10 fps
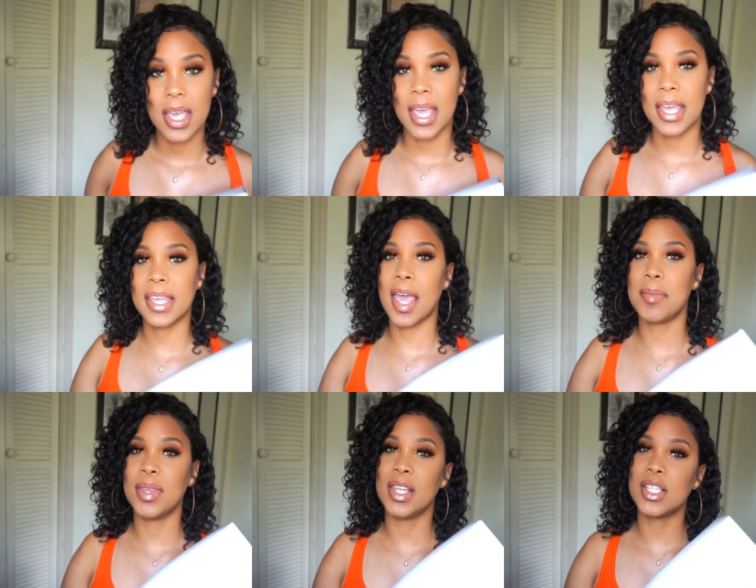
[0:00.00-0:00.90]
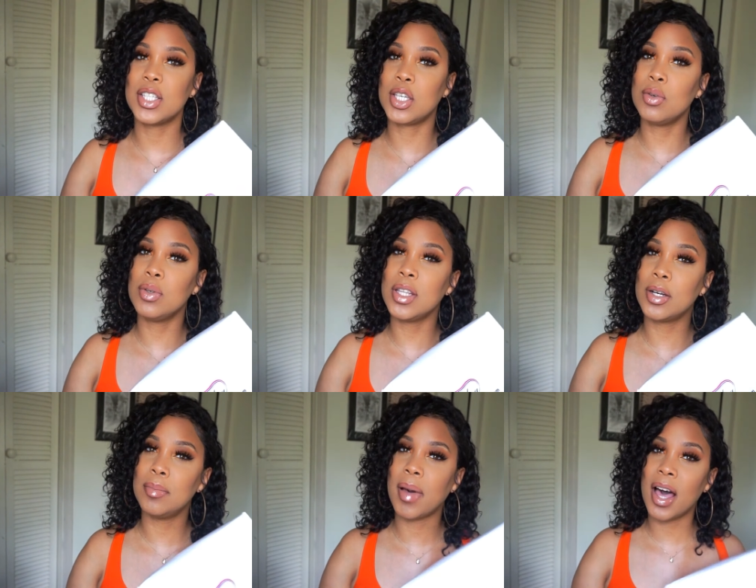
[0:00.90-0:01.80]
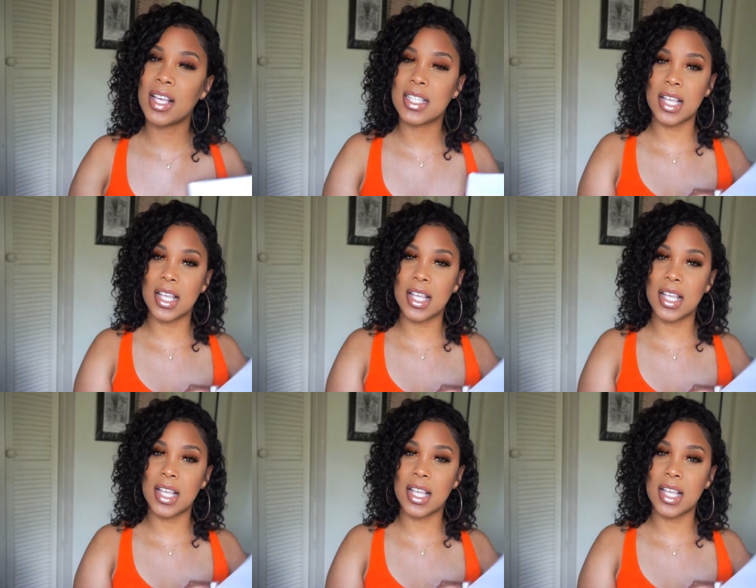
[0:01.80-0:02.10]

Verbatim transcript: It came in this cute little box.